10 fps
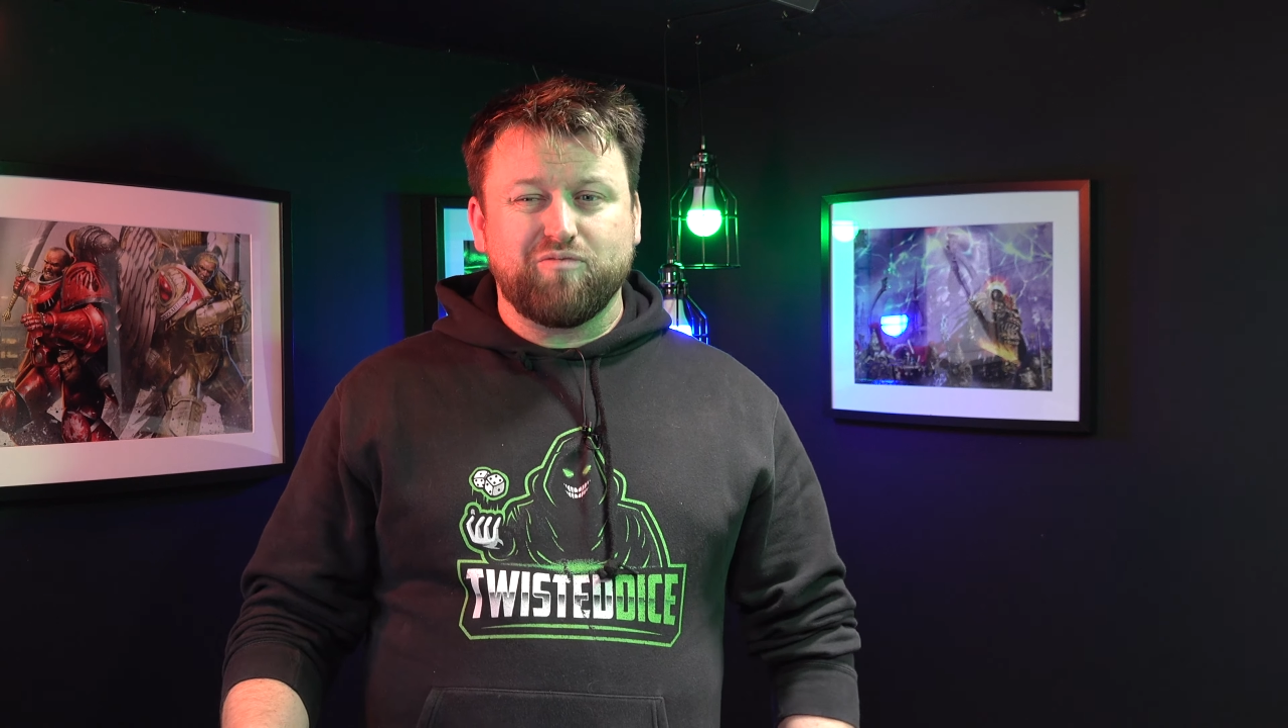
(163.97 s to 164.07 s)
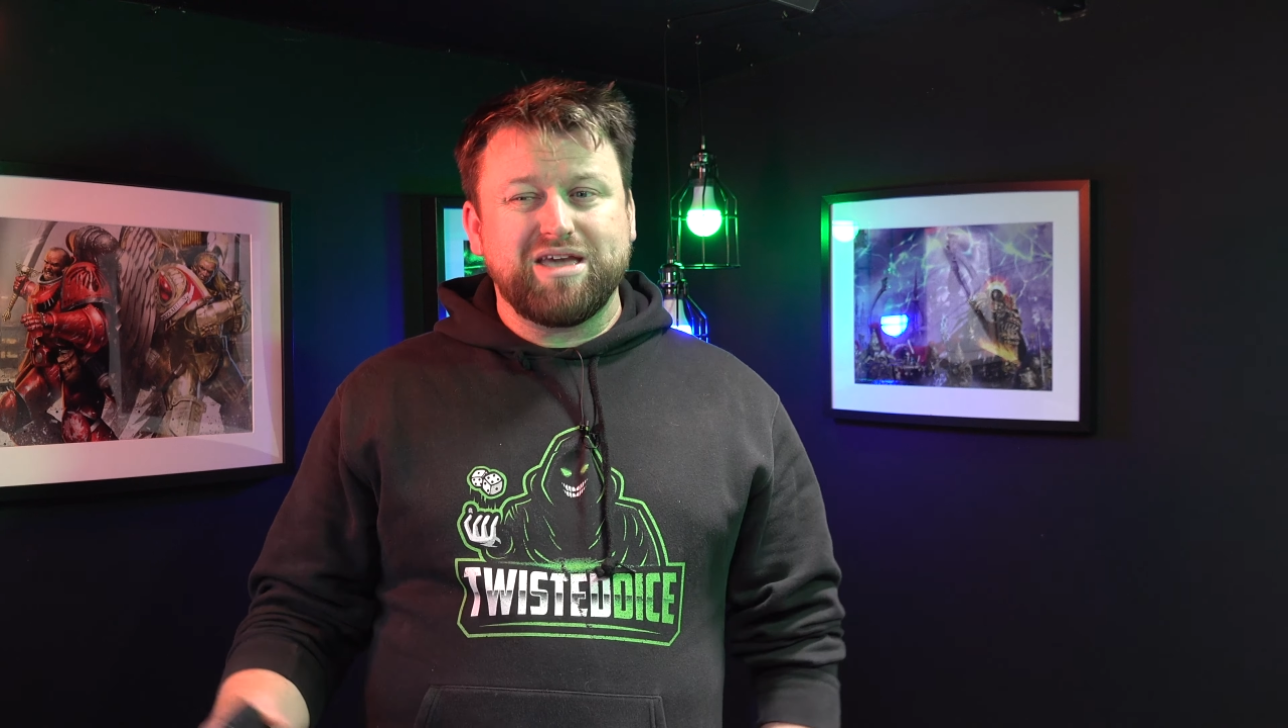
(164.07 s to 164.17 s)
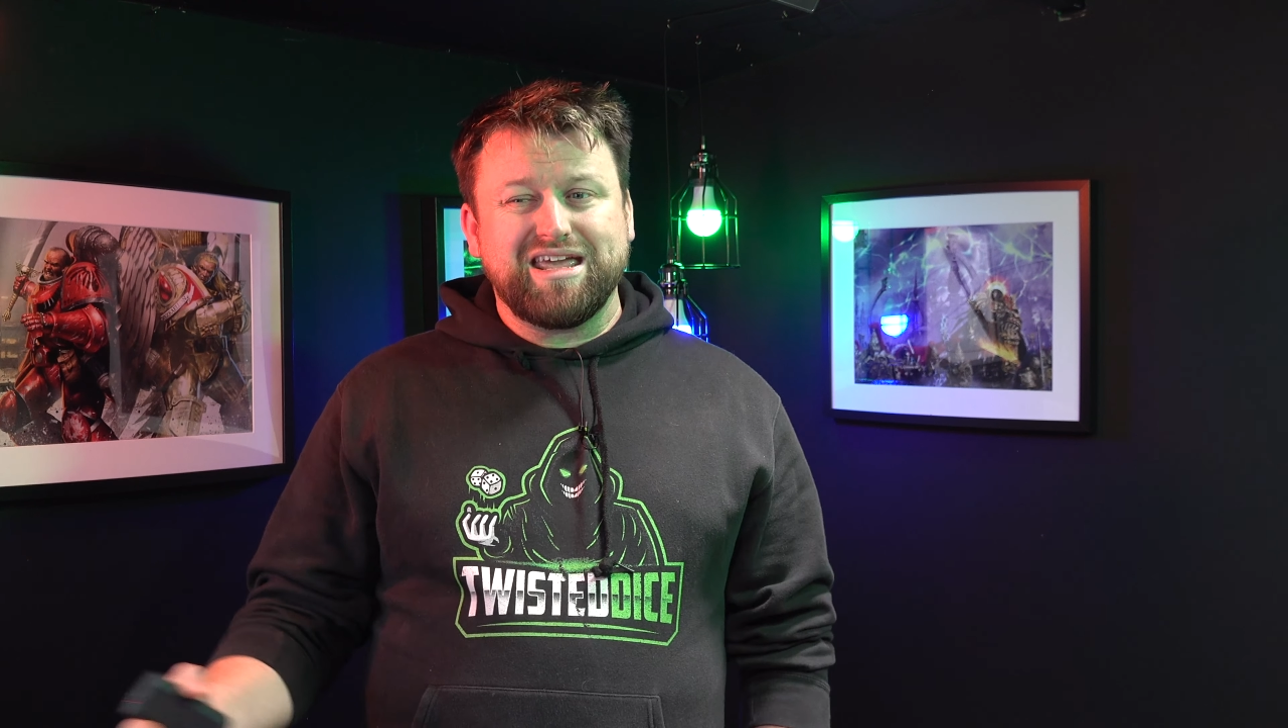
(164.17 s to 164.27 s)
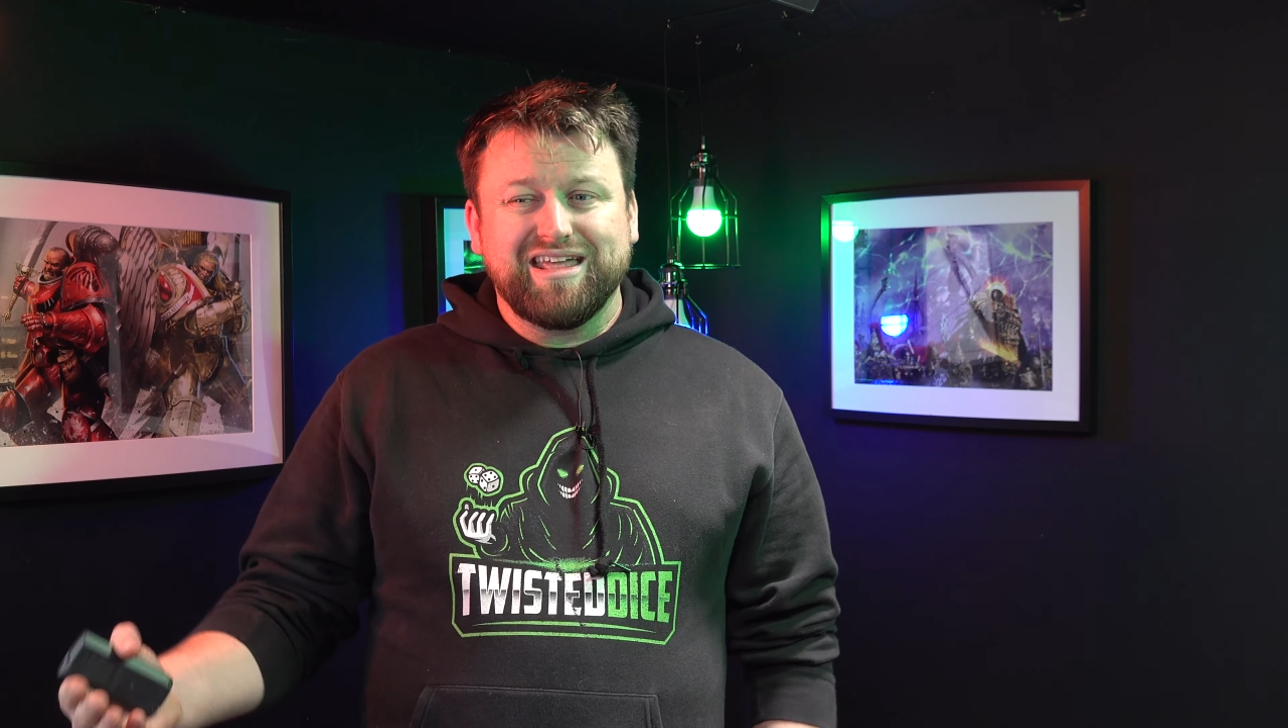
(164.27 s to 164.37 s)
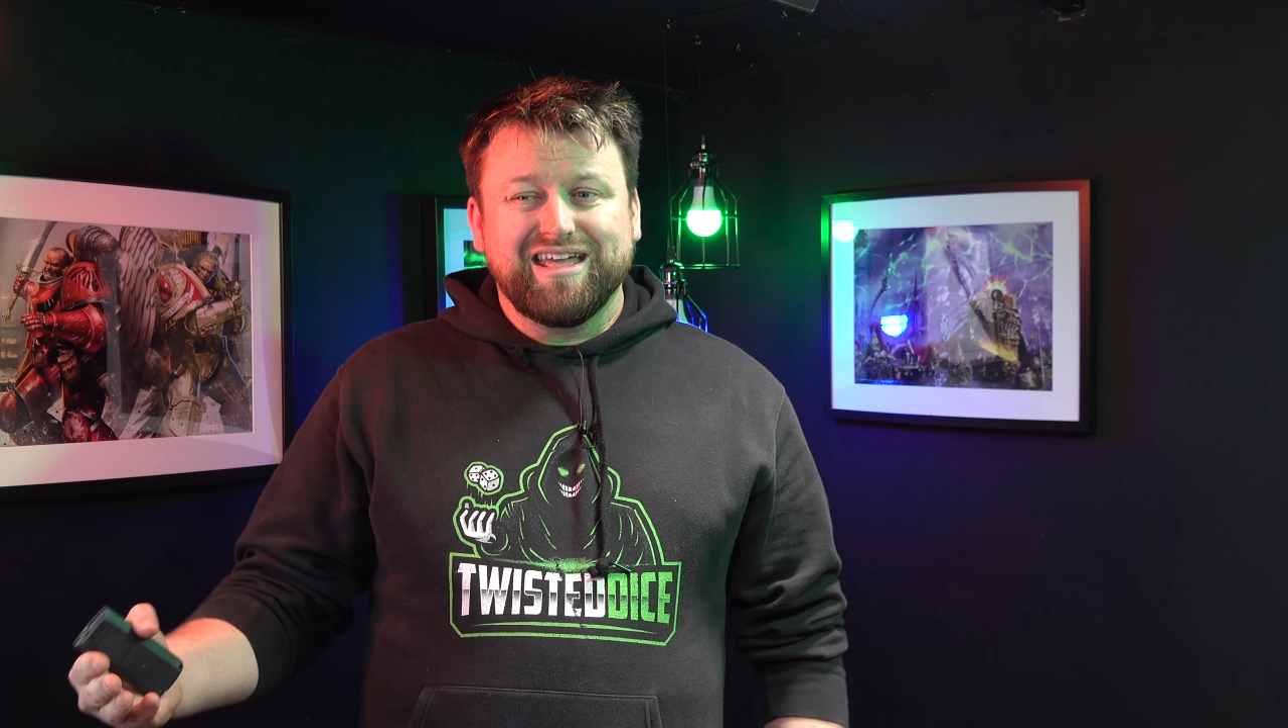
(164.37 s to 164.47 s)

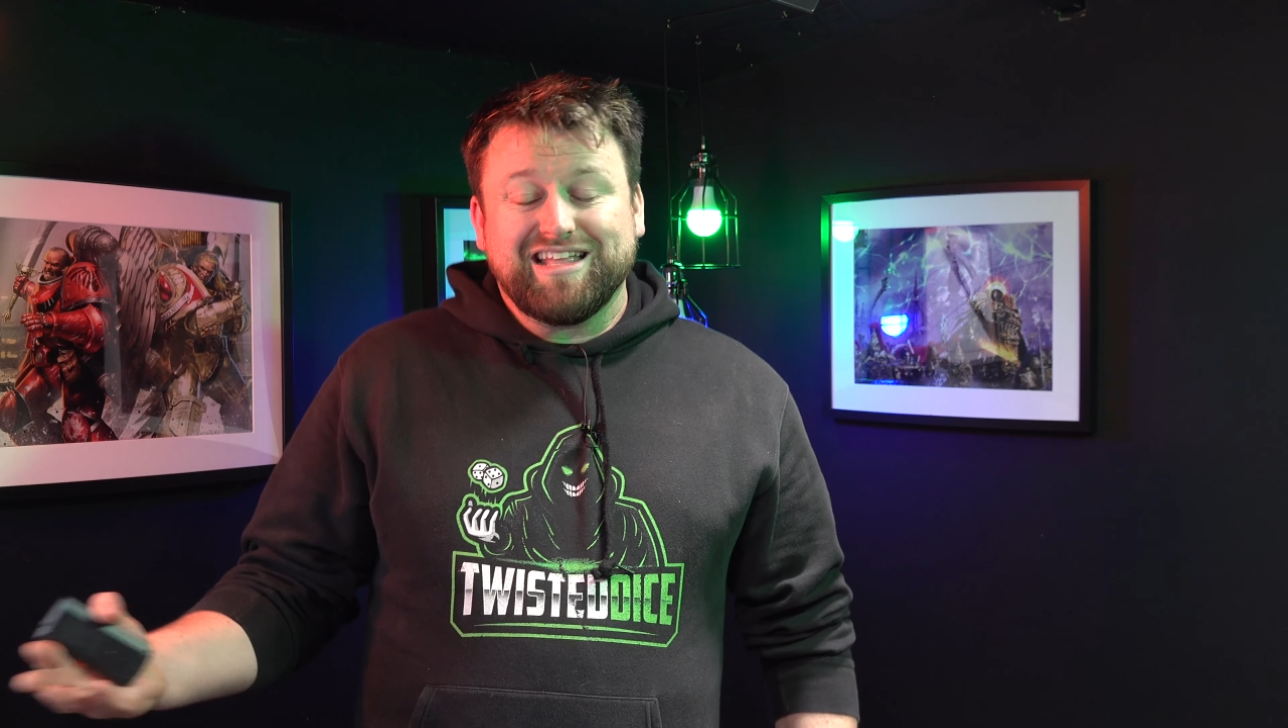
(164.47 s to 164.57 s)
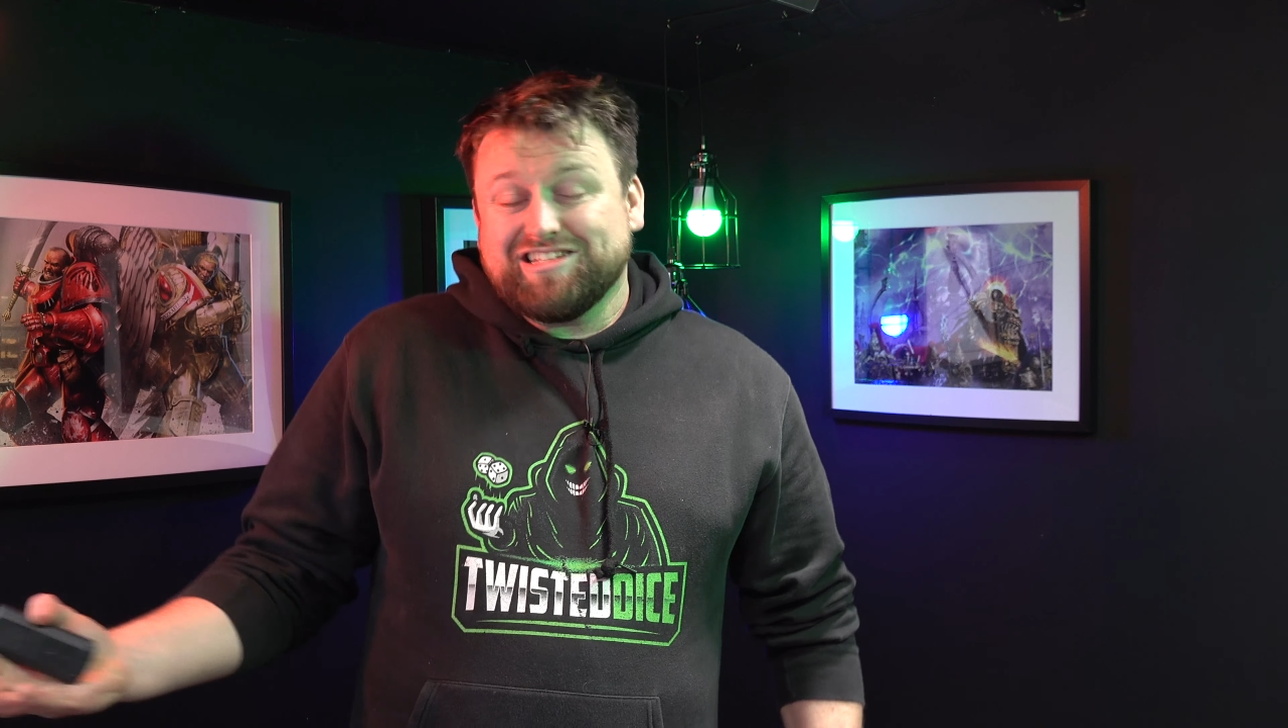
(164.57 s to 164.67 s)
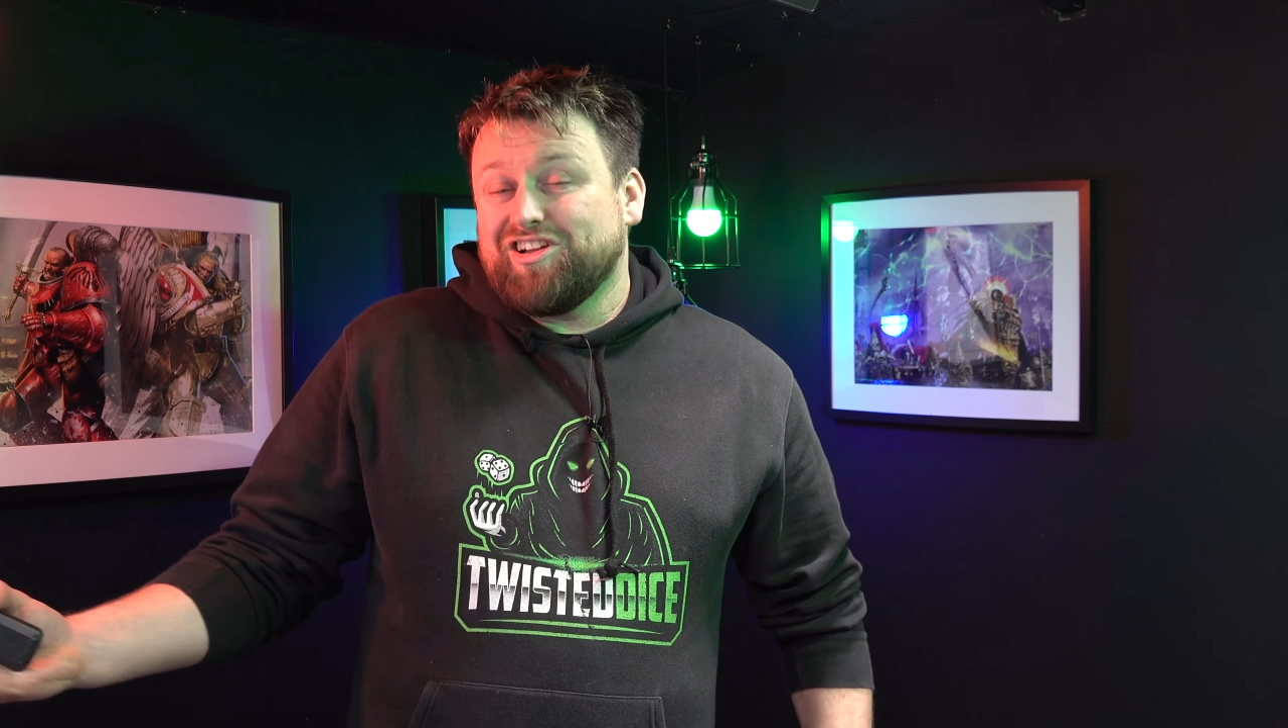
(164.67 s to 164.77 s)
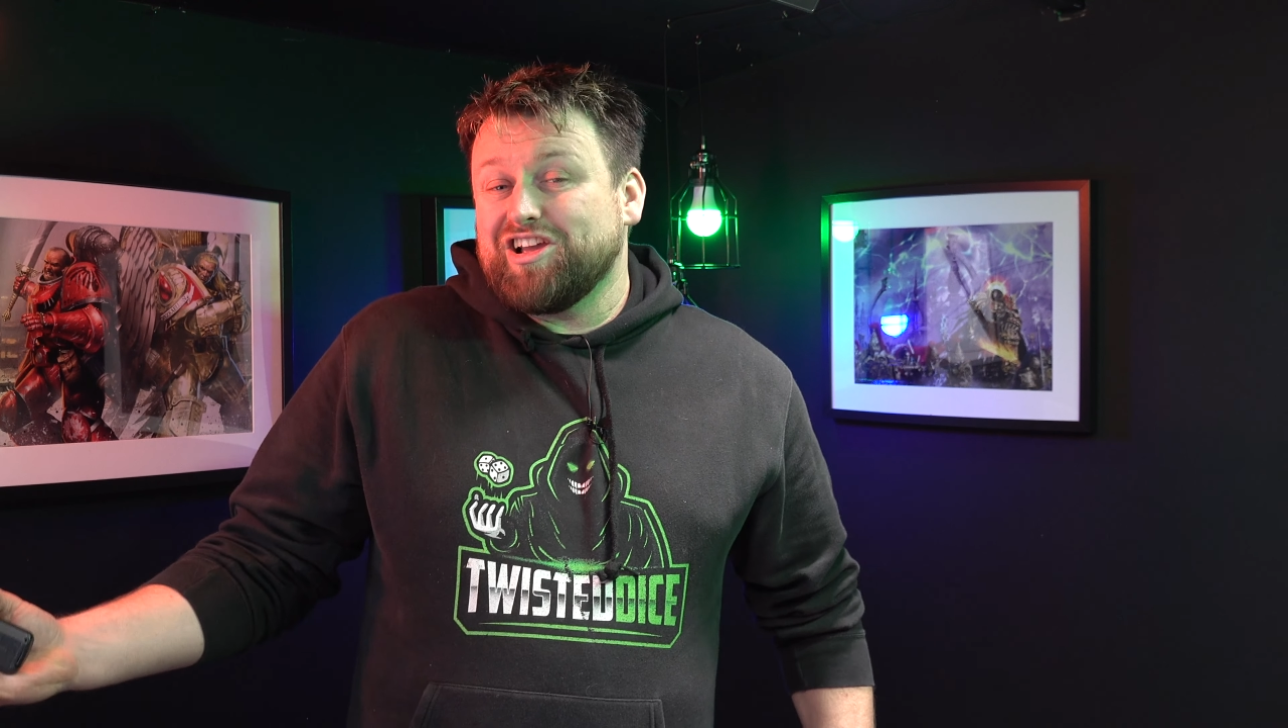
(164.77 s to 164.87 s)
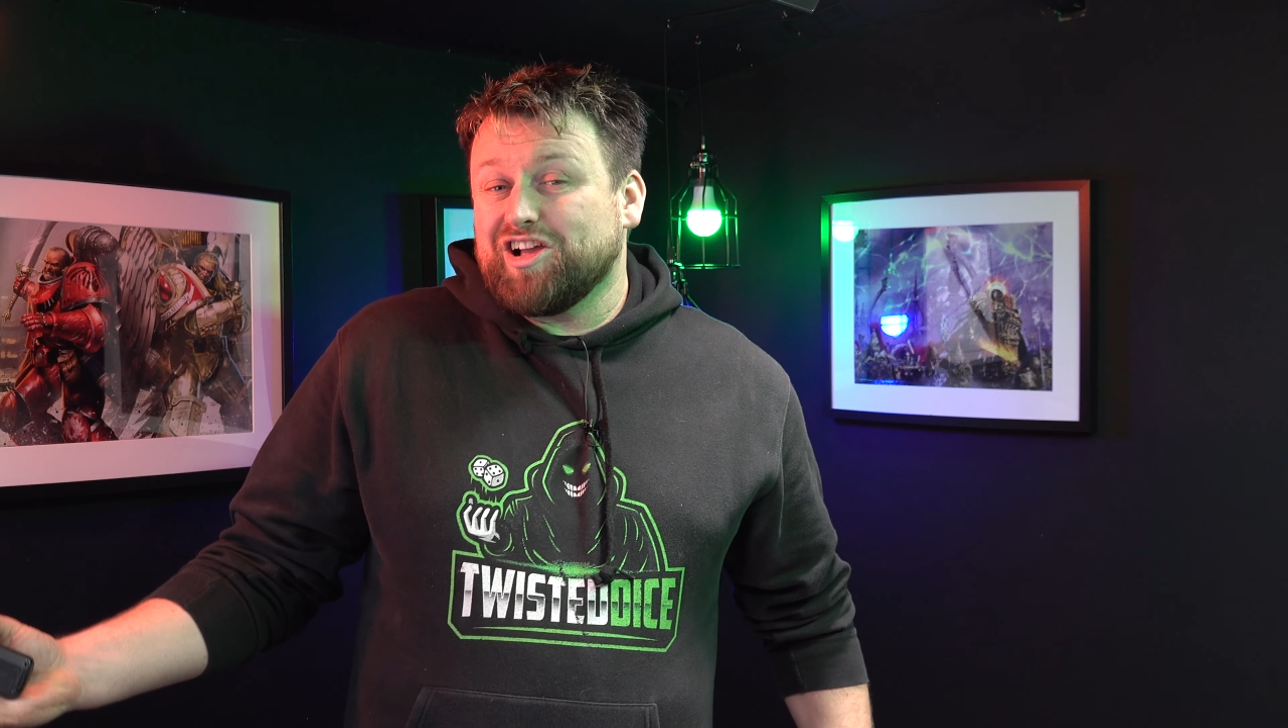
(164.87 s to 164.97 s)
me that's something,